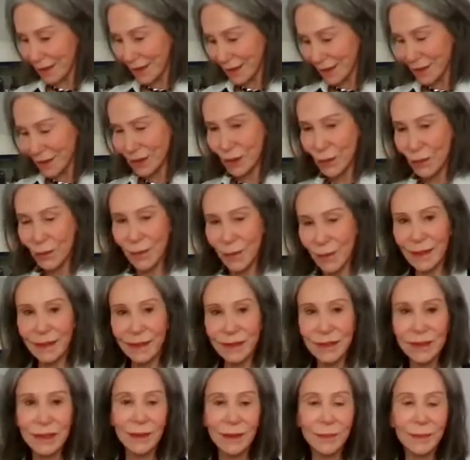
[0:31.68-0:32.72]
Thanks so
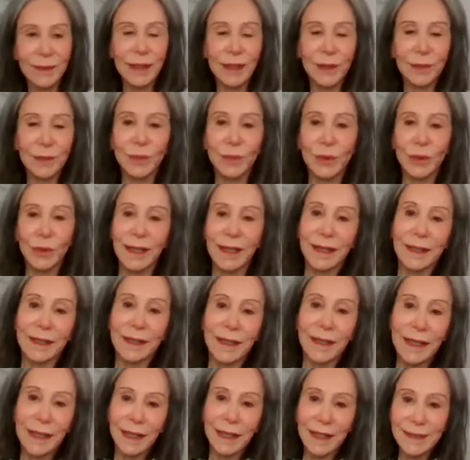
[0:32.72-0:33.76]
much, Emily. Good morning,
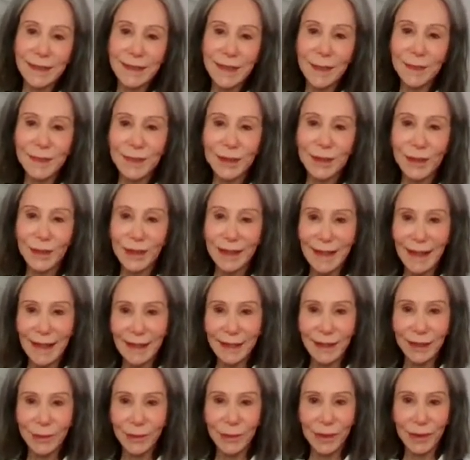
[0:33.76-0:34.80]
ladies. I'm so
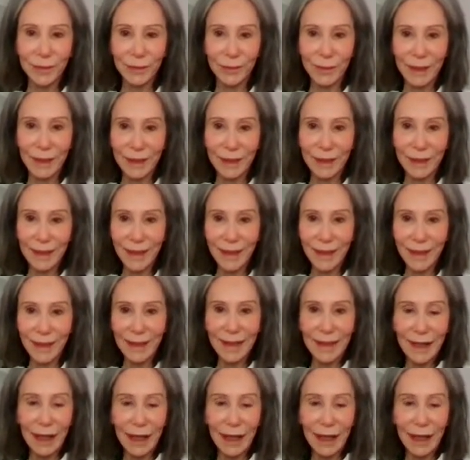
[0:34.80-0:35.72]
glad you're with me.